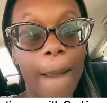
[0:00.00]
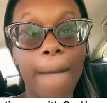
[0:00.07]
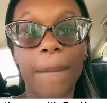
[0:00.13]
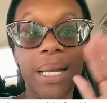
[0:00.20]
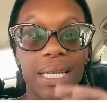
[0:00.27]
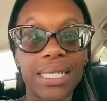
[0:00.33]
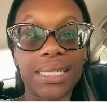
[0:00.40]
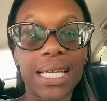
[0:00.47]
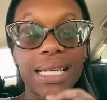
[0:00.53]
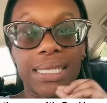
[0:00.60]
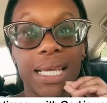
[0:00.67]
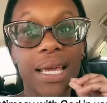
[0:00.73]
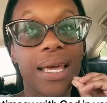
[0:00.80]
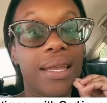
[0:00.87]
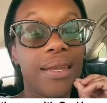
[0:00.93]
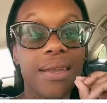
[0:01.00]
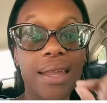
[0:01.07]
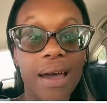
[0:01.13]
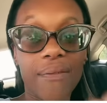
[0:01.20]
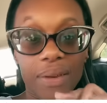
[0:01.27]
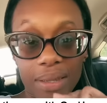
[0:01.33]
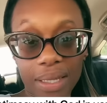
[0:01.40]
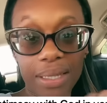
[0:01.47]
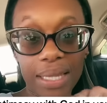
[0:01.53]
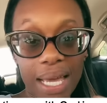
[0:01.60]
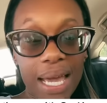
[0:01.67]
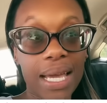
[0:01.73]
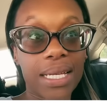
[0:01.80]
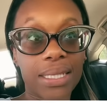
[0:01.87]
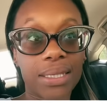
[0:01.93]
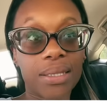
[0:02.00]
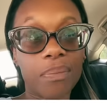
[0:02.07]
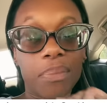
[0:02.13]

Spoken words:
But he says, nevertheless,